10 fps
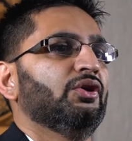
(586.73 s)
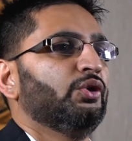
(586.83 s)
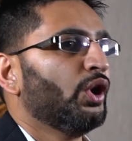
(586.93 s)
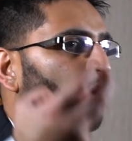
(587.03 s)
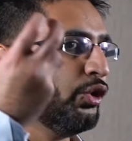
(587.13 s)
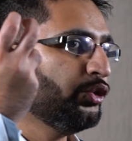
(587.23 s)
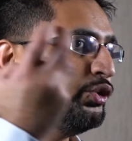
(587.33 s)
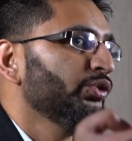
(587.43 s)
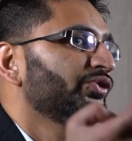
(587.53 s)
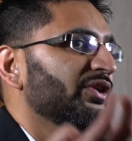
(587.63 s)
You can't
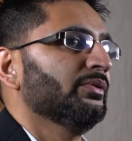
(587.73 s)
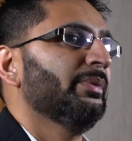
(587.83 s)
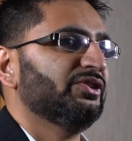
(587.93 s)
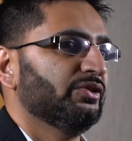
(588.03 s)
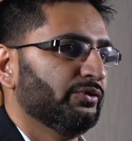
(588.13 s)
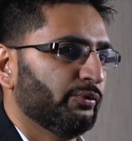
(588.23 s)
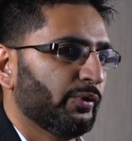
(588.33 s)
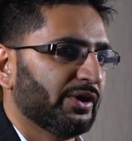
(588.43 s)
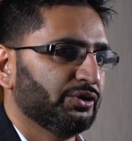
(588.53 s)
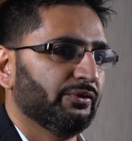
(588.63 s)
use it as a basis of
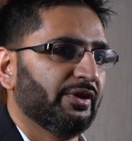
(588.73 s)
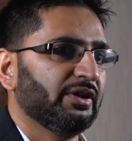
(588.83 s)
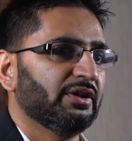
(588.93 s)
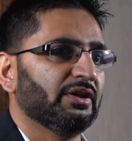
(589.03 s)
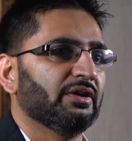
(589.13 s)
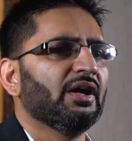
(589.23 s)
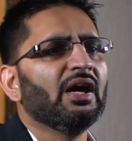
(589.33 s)
rational thinking.